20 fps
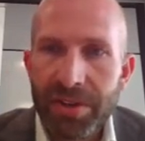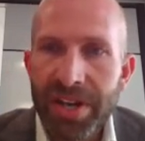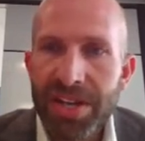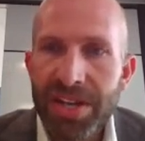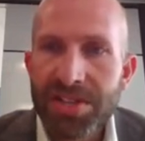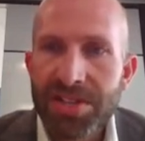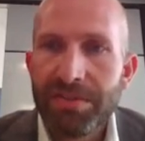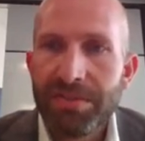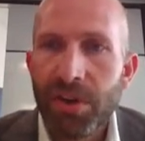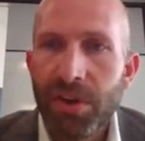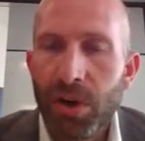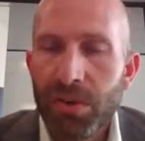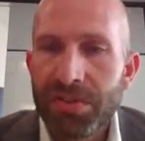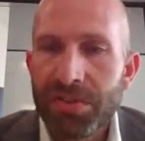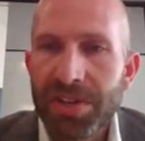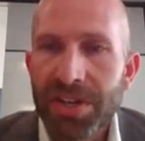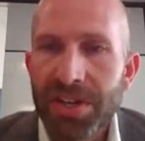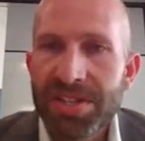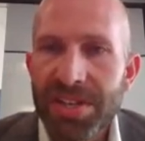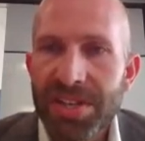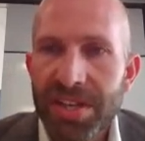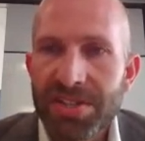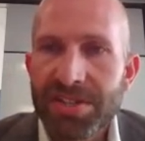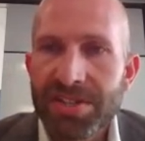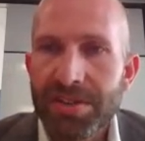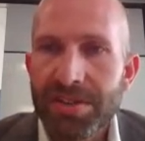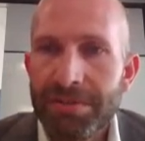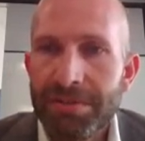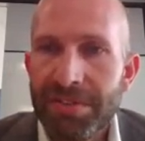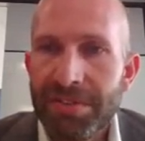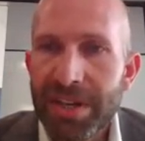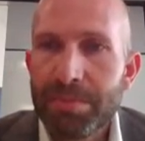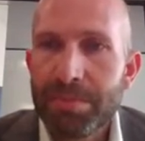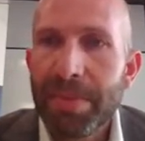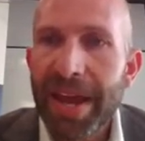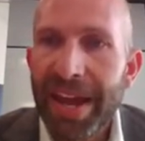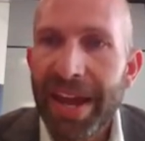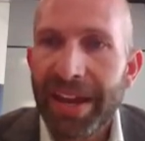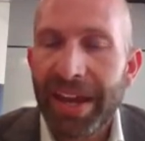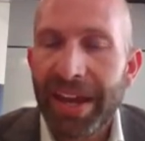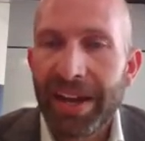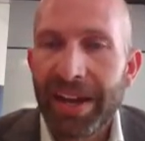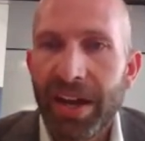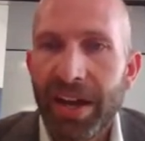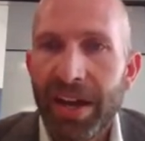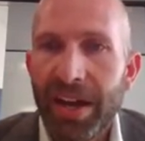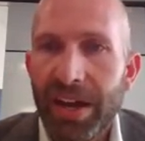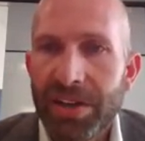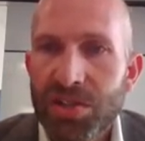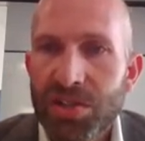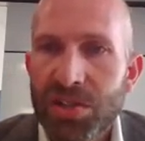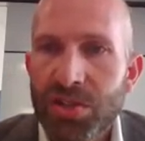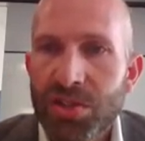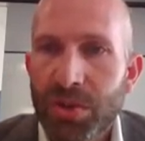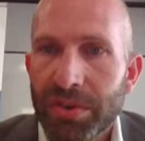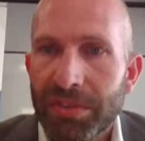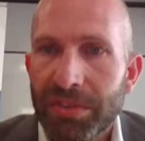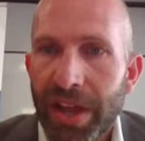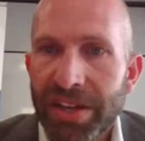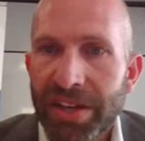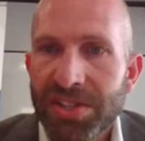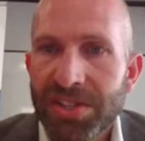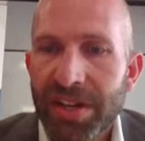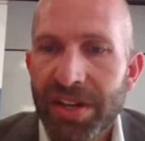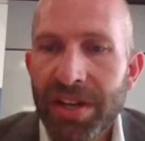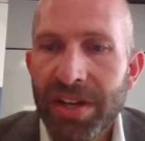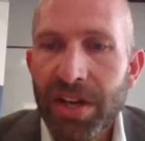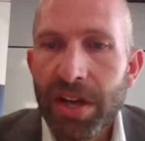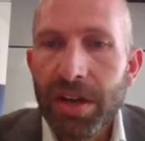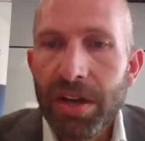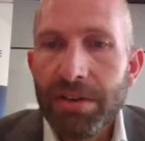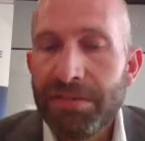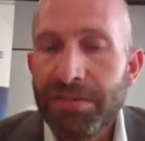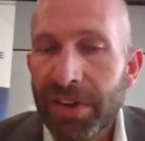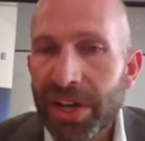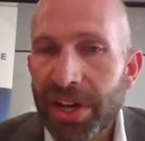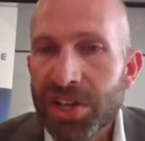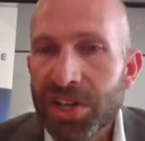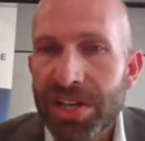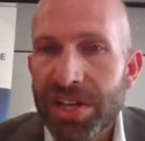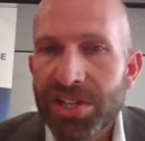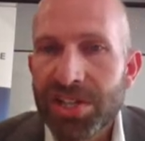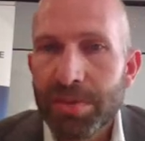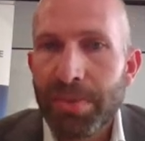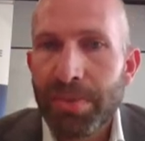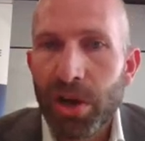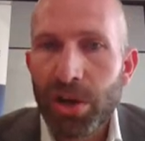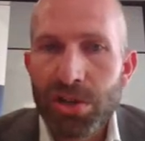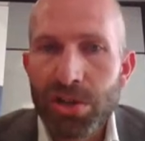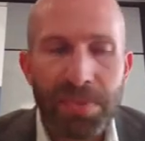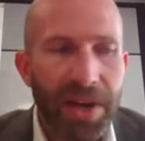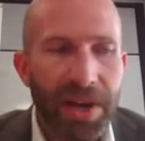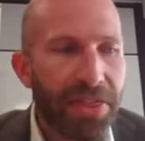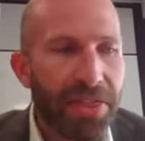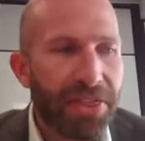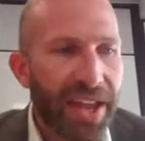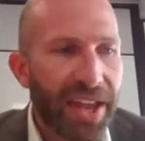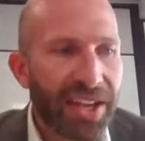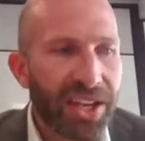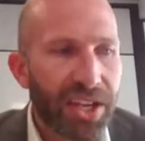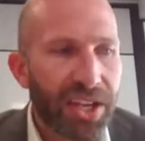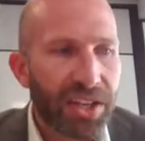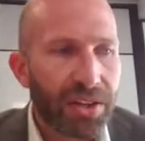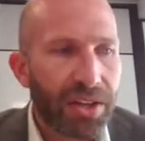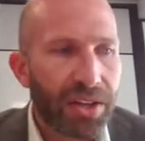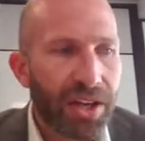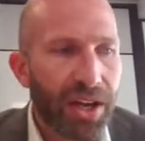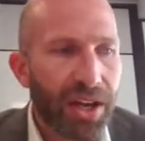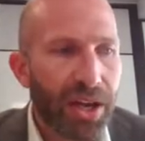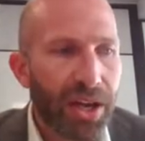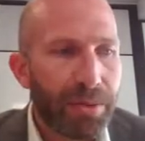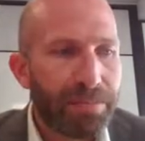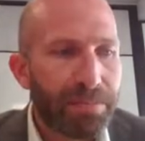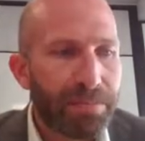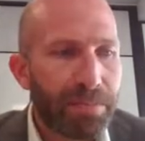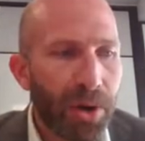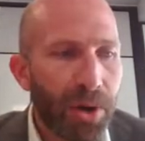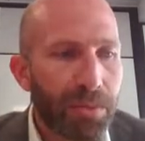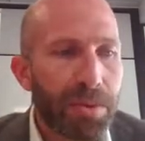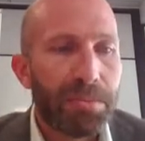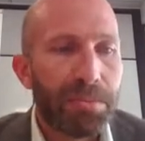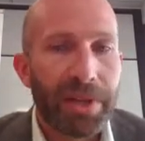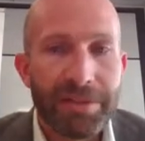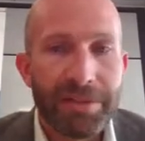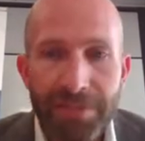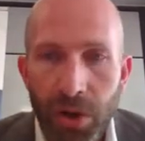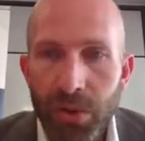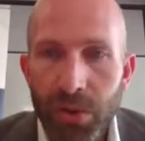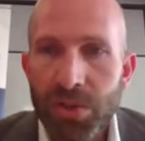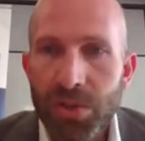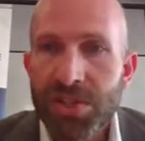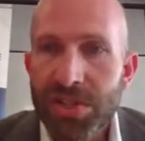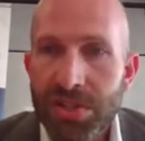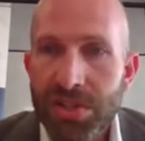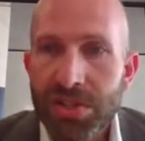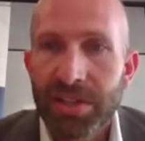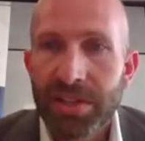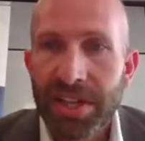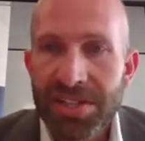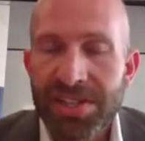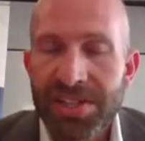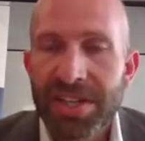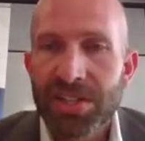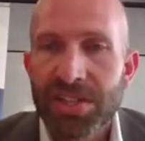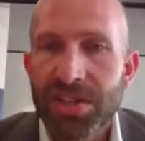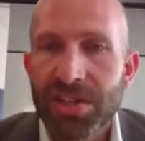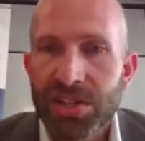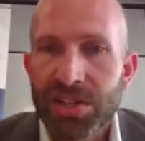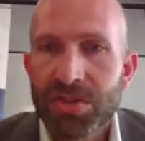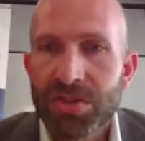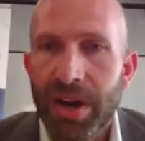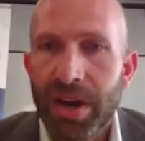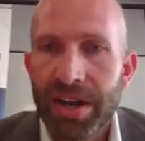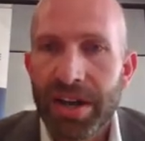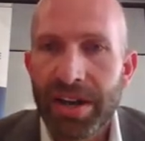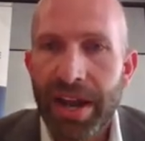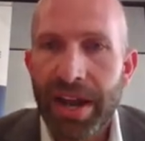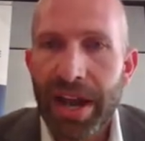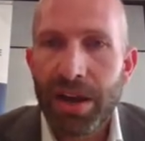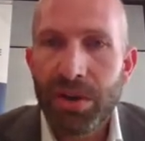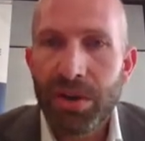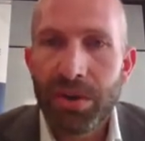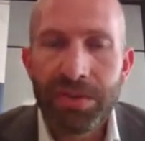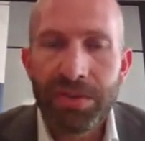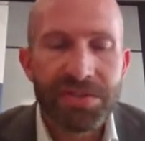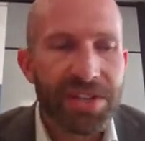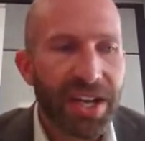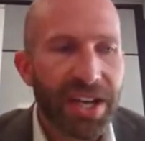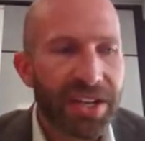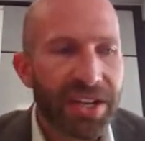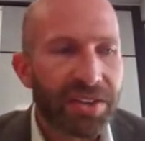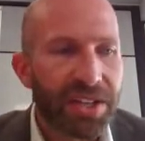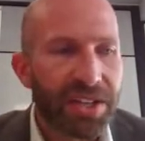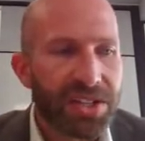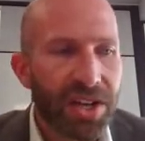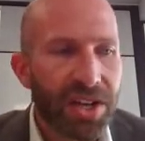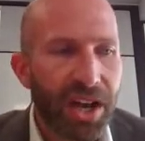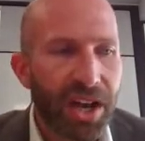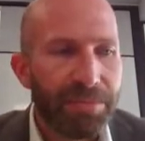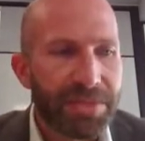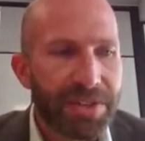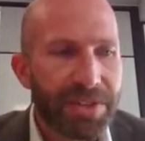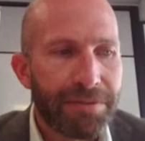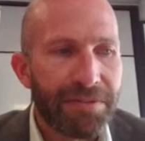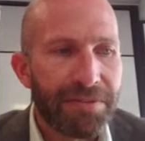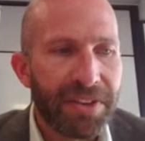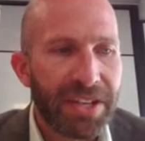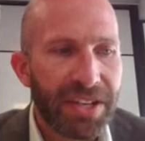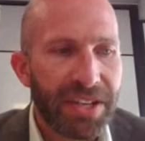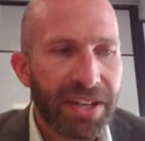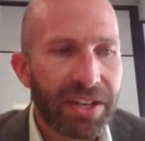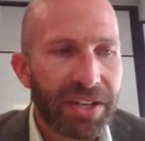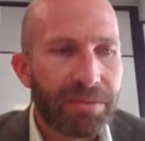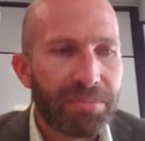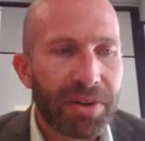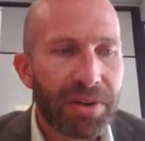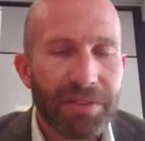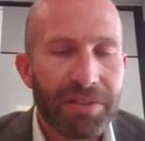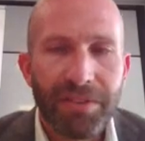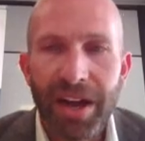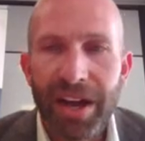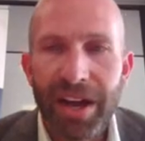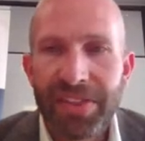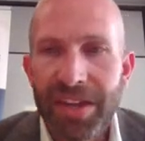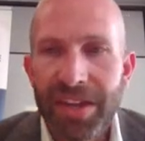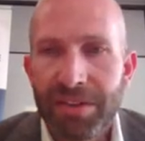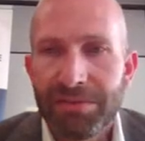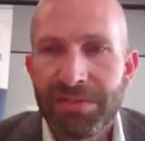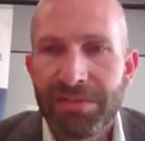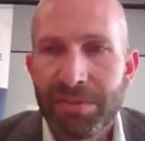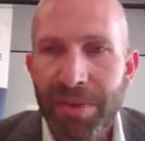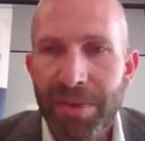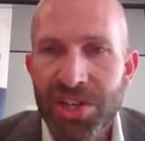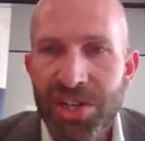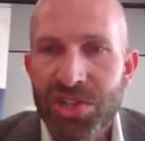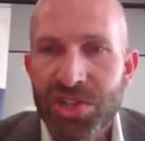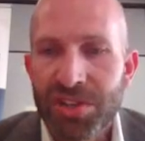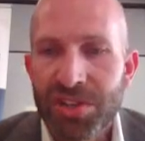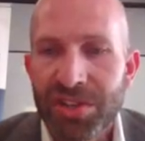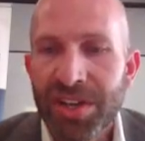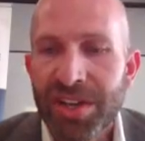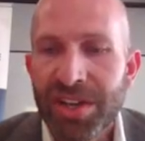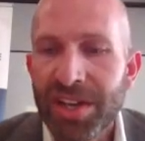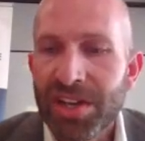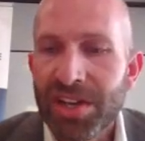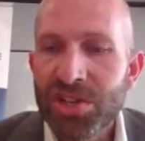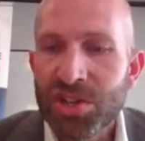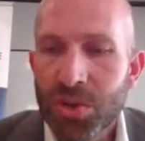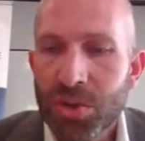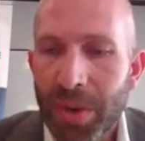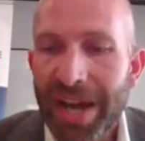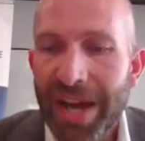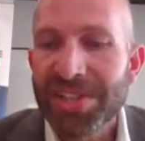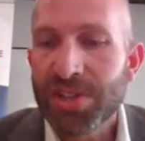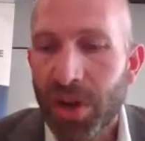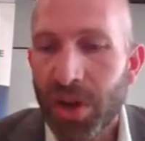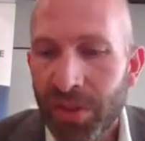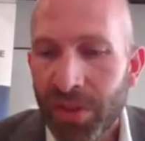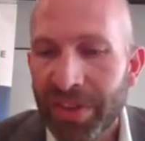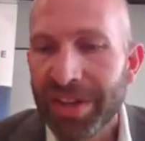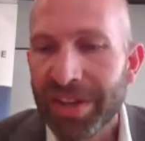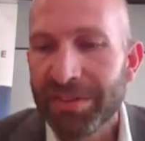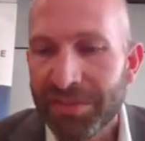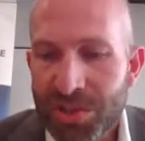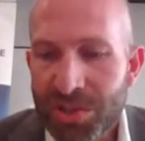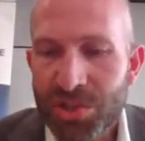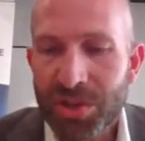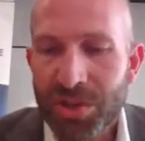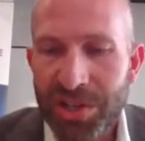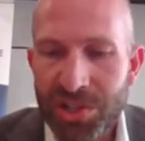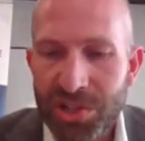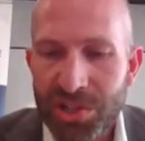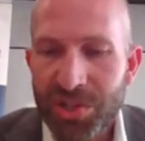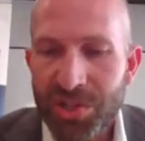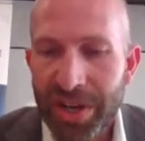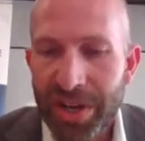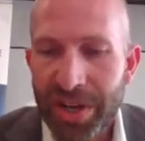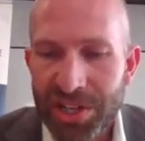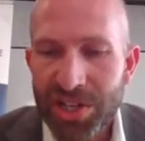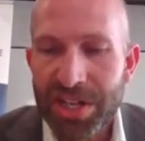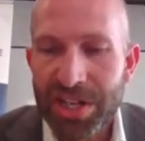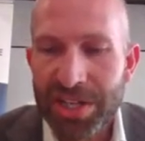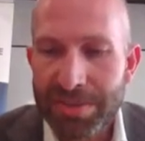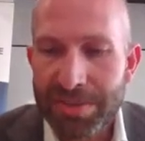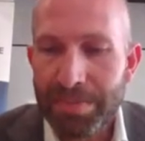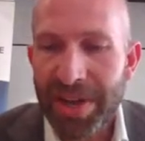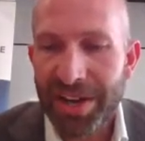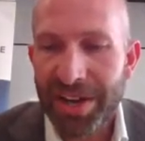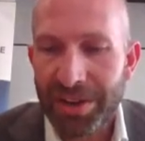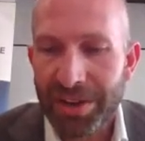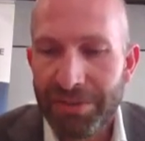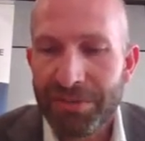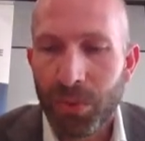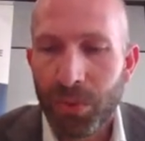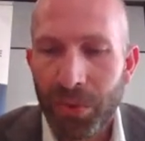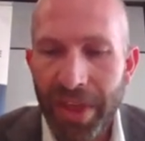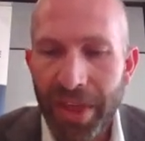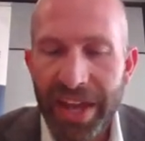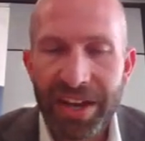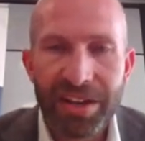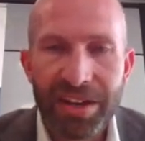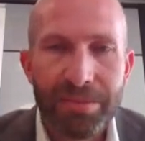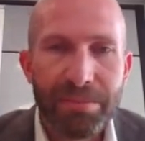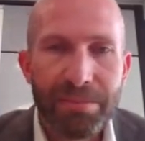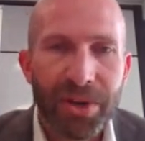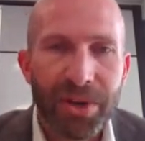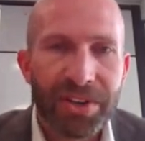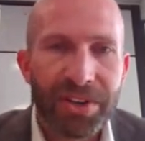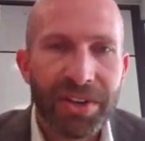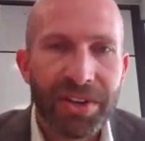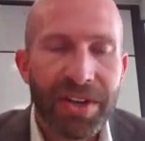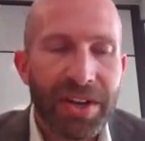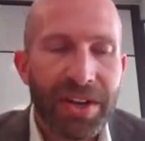It has involved extensive feedback, and I just sort of like to finish, I suppose, by thanking probably folks listening to this right now who have taken the time to feed in and provide the information to us on the infrastructure strategy is better for that input.